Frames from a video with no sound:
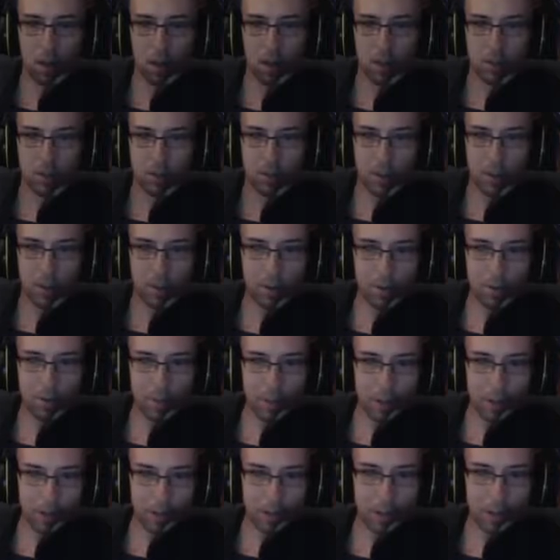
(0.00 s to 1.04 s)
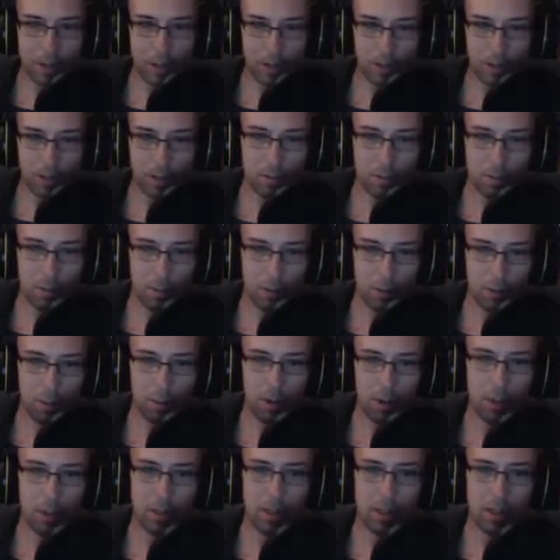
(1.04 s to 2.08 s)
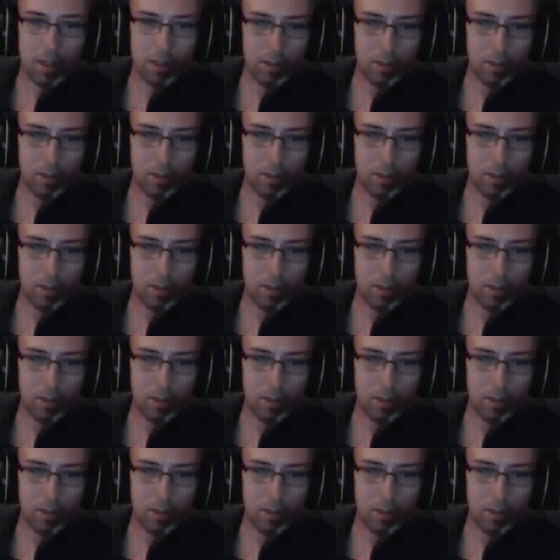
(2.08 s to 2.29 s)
It's like I don't even want to check their loot anymore because I just